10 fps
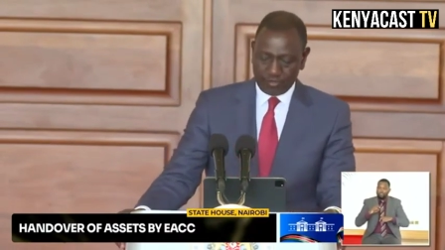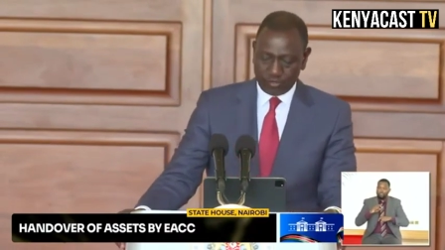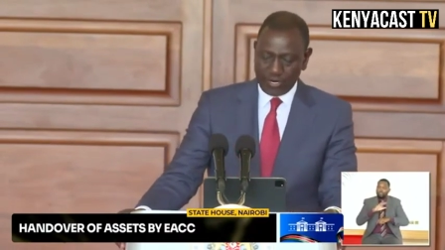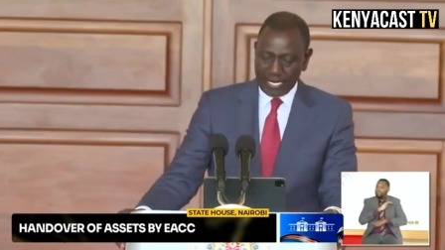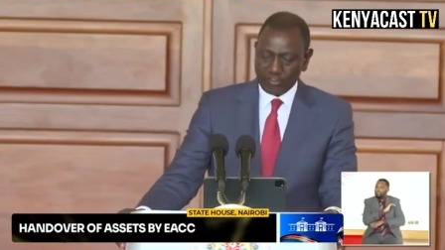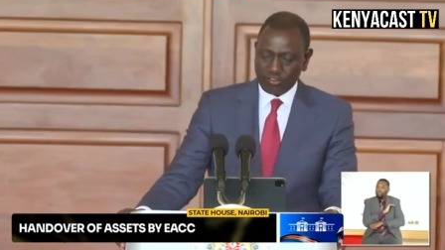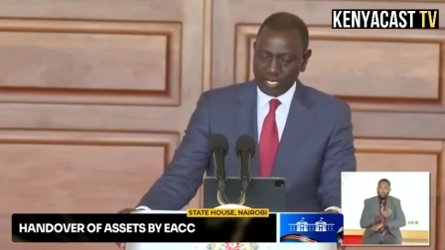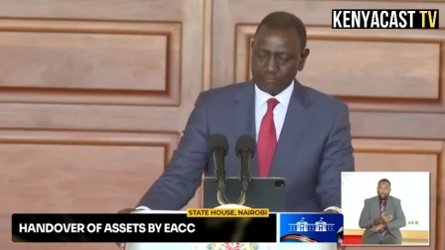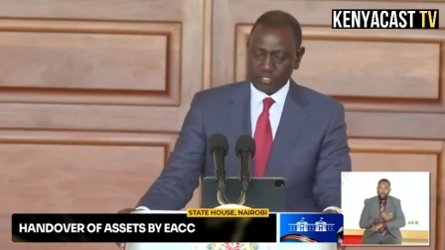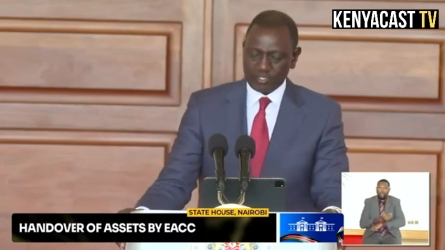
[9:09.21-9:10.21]
to end
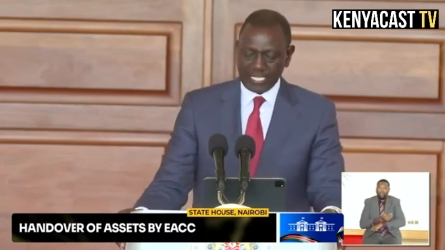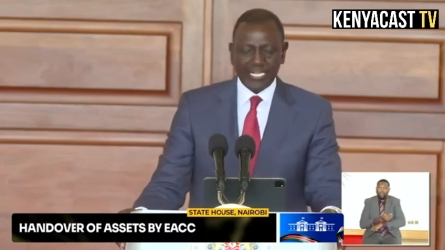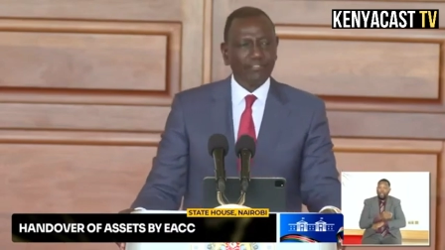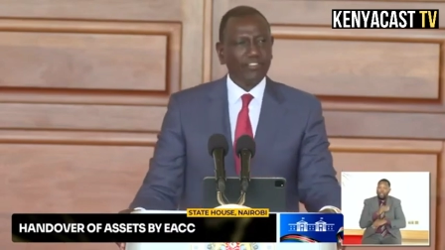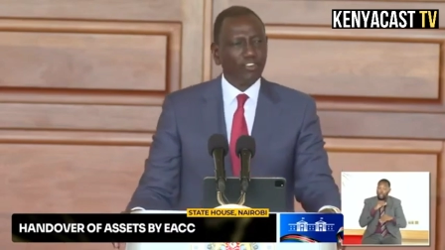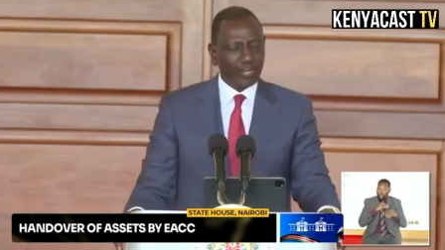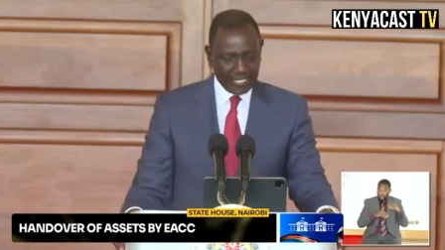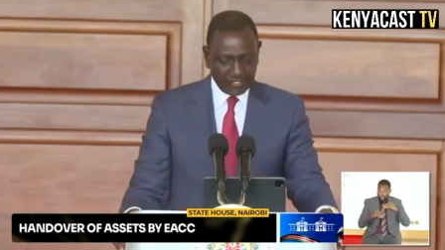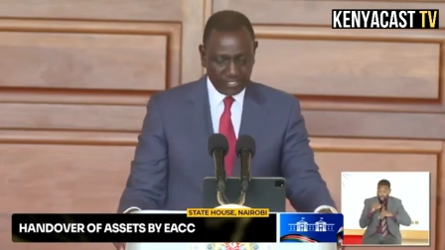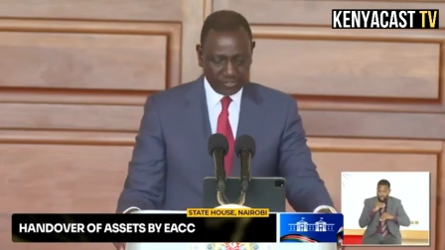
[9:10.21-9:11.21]
corruption in every
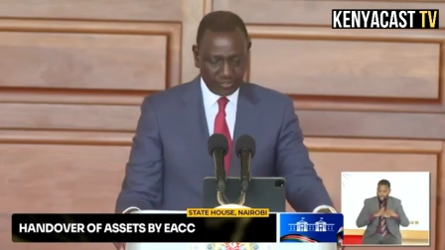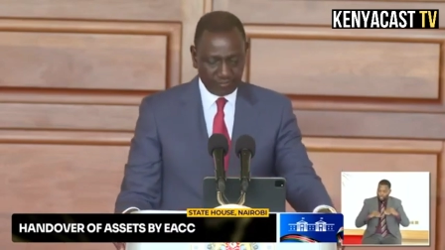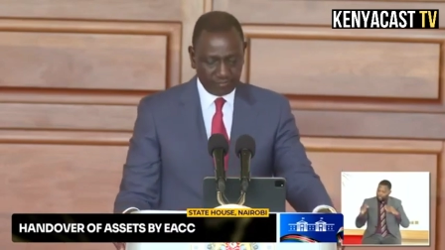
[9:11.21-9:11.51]
organization,